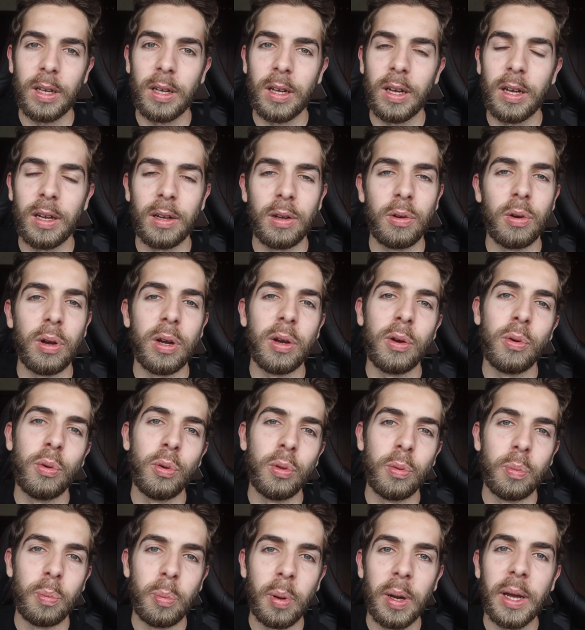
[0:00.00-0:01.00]
a
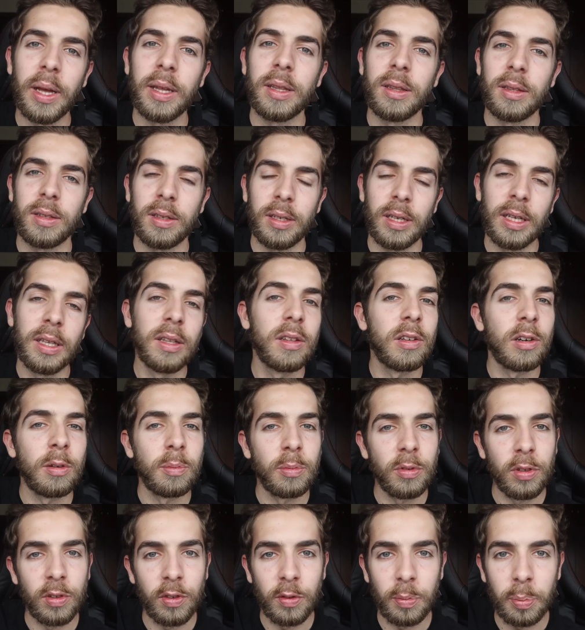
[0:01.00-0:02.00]
good bet in
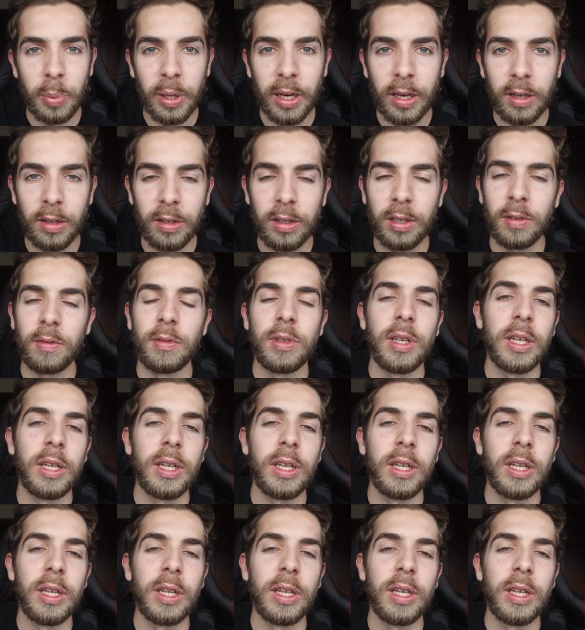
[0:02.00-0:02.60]
terms of speculative.